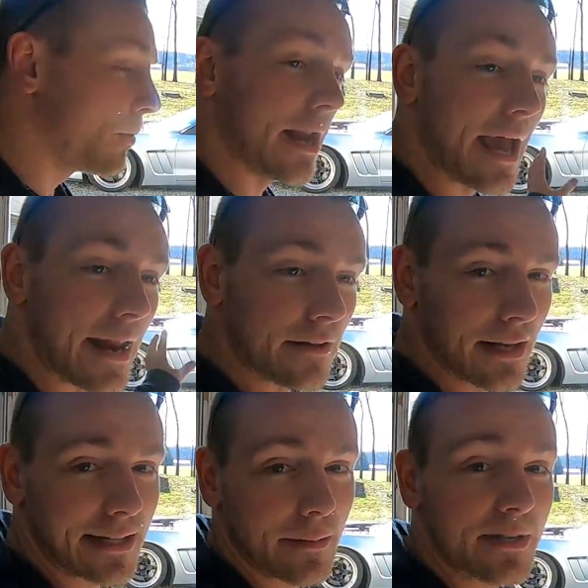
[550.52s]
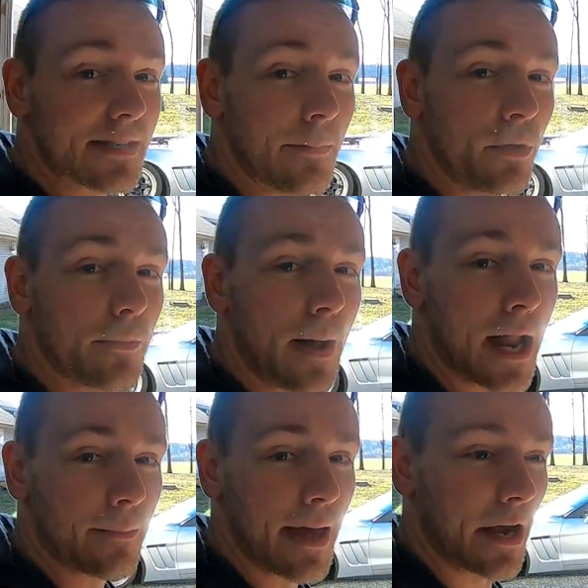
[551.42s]
went ahead and let them assemble the
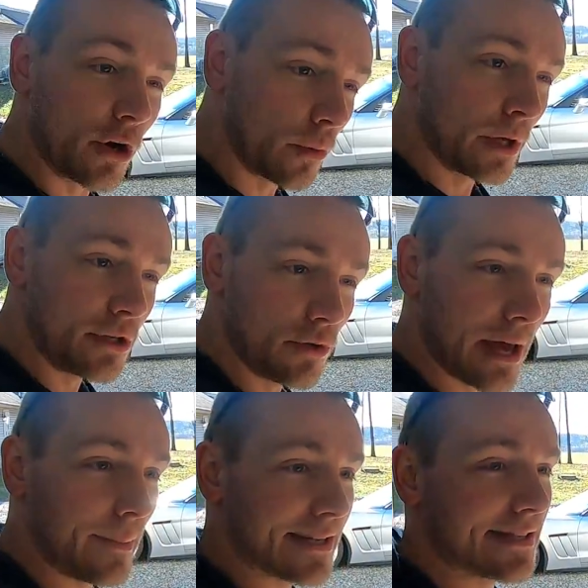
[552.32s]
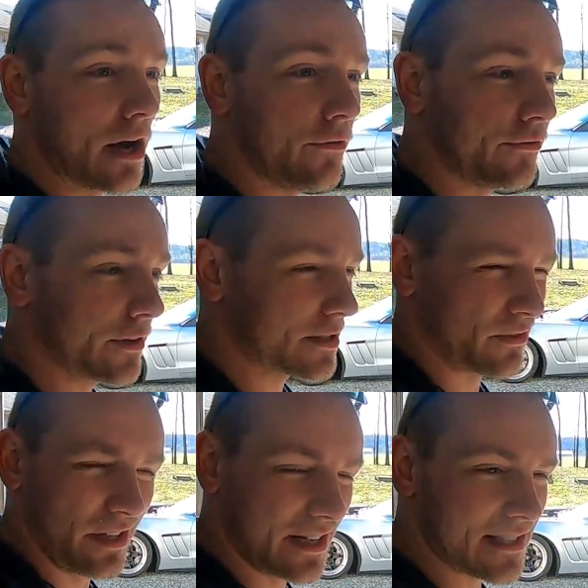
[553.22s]
bottom end. I normally do that myself because it
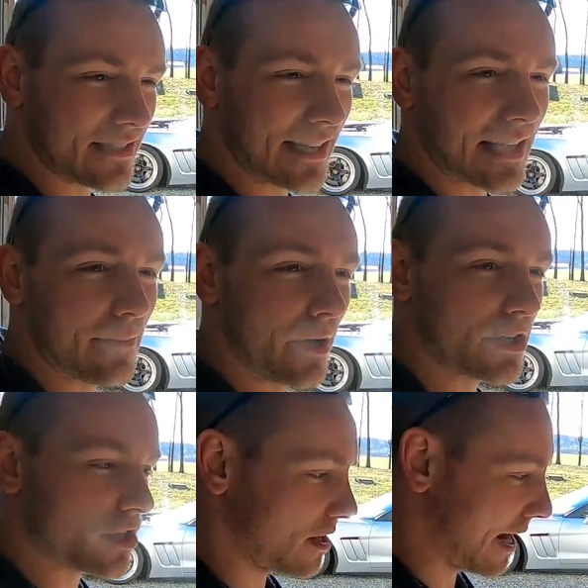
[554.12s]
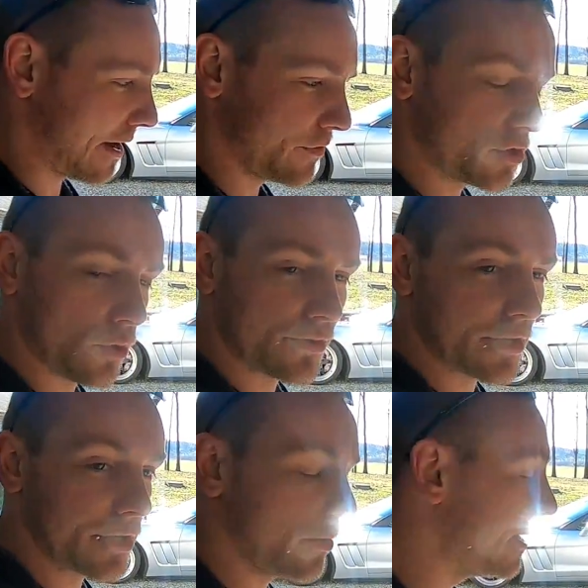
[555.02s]
really doesn't take that much. I have the tools to
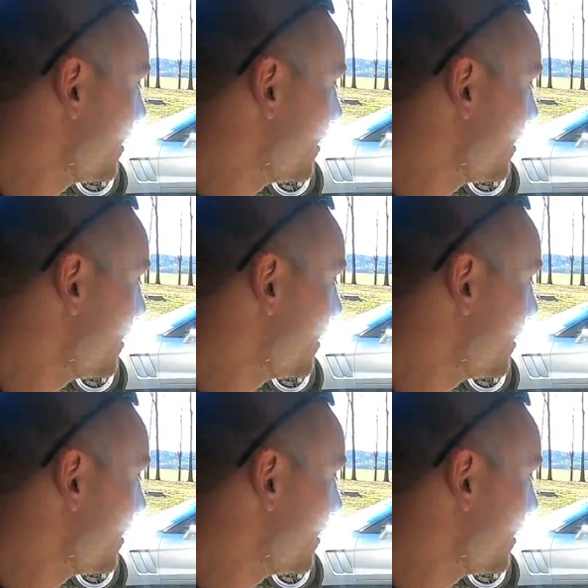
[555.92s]
do it,